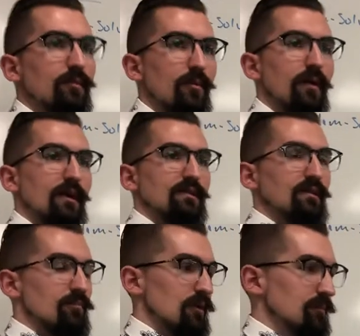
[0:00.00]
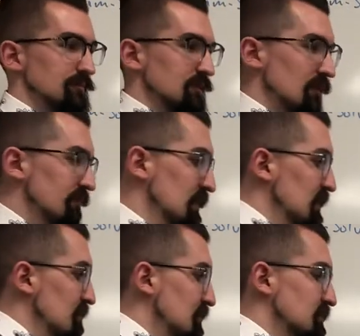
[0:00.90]
capacity to problem solve,
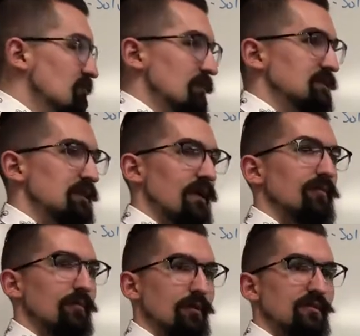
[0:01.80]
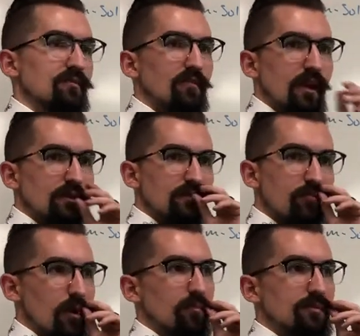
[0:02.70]
but humans have the most advanced
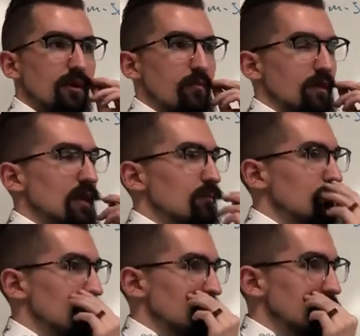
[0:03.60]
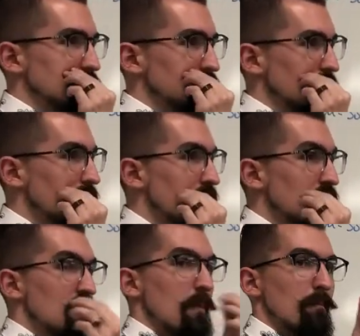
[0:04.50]
problem solving capabilities. So
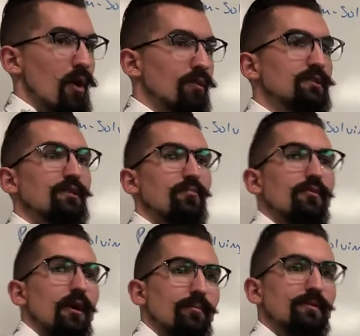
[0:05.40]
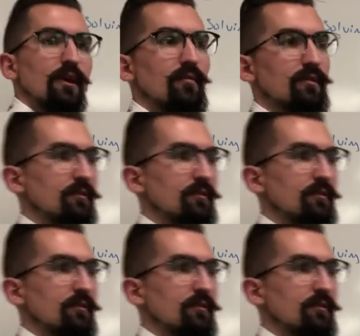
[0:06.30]
most of your problem solving,